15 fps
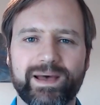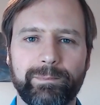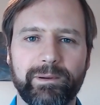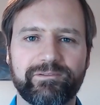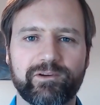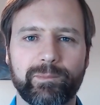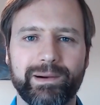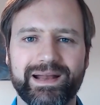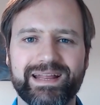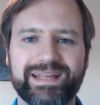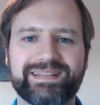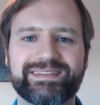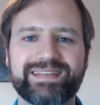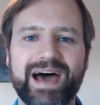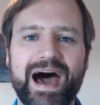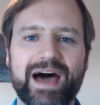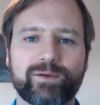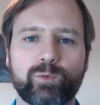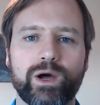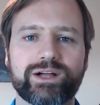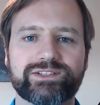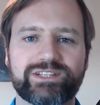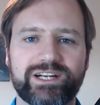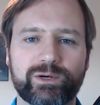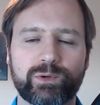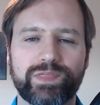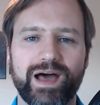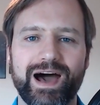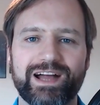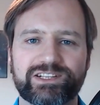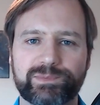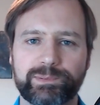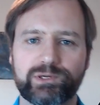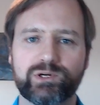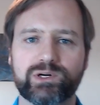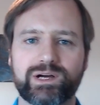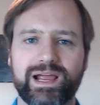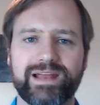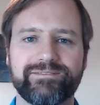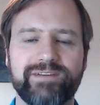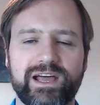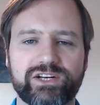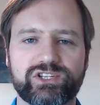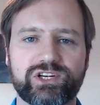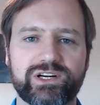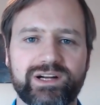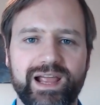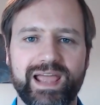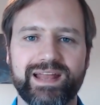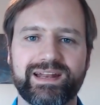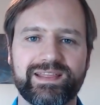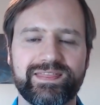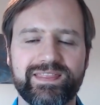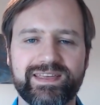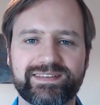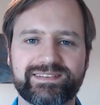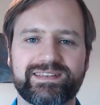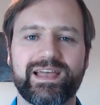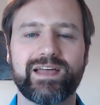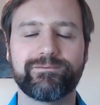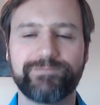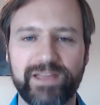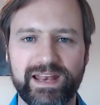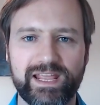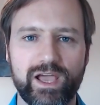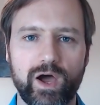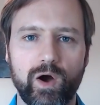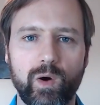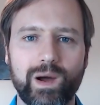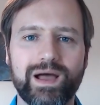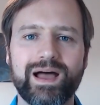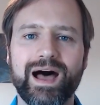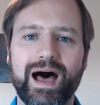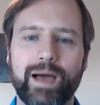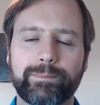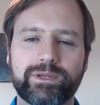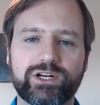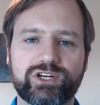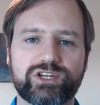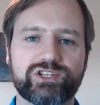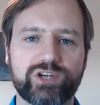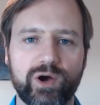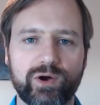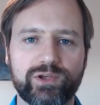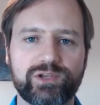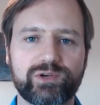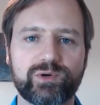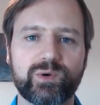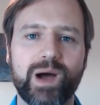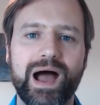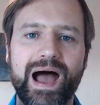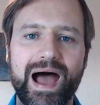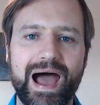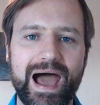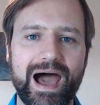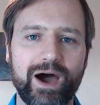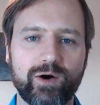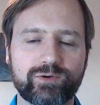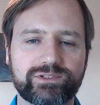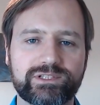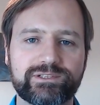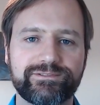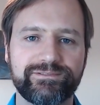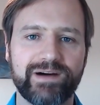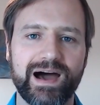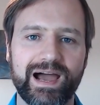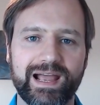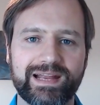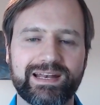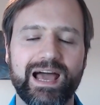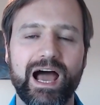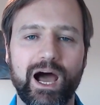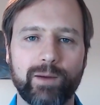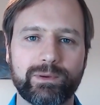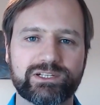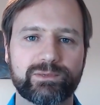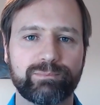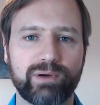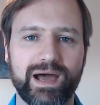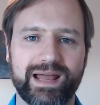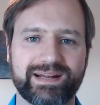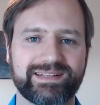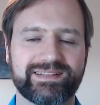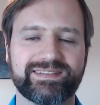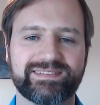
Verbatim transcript: up, everybody? Todd Welch here with Entrepreneur Adventure. And in this video, I'm going to show you how to find how much a product is